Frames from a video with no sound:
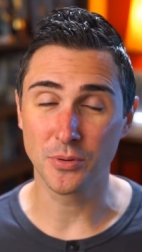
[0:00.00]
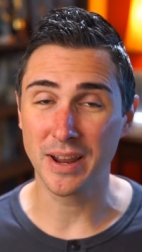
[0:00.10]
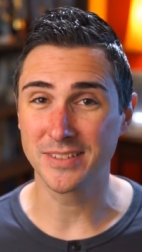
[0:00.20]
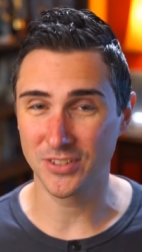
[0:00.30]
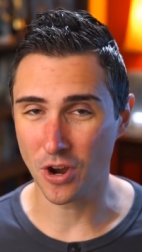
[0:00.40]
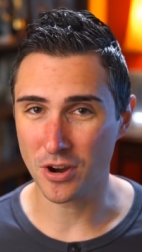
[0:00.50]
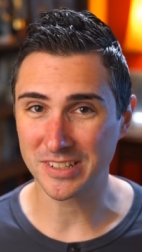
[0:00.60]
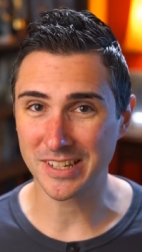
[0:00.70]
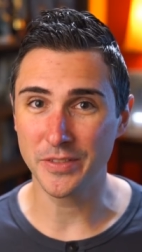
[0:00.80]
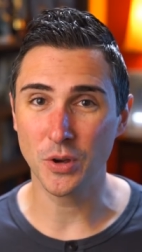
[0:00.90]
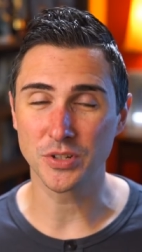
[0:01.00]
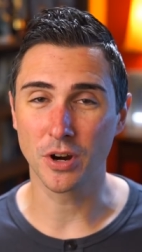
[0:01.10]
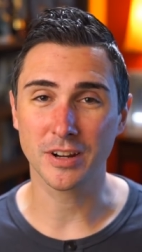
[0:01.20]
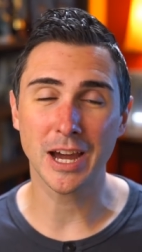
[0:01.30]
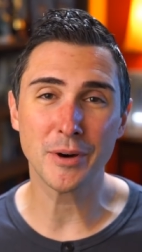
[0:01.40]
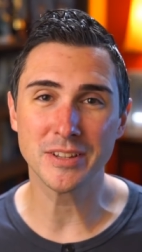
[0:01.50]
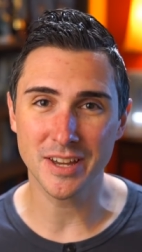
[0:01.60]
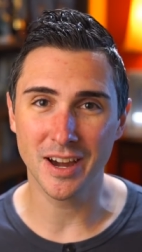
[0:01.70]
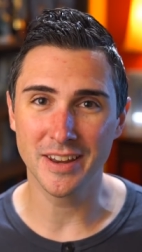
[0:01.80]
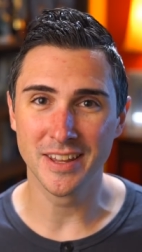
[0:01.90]
Duran songs, and those are Come
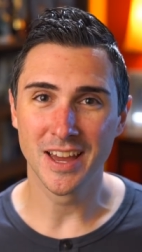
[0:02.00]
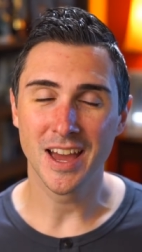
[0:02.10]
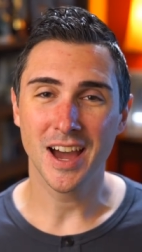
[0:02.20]
Undone,